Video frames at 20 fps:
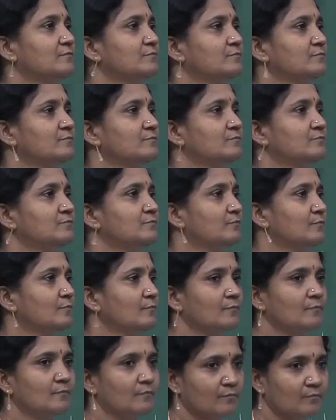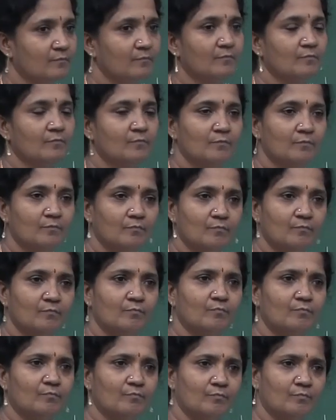
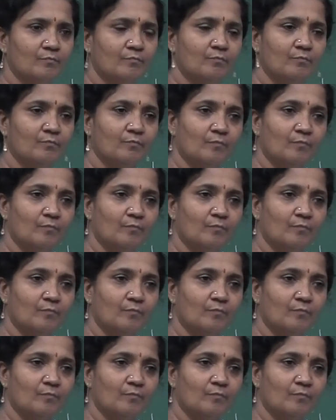[no speech]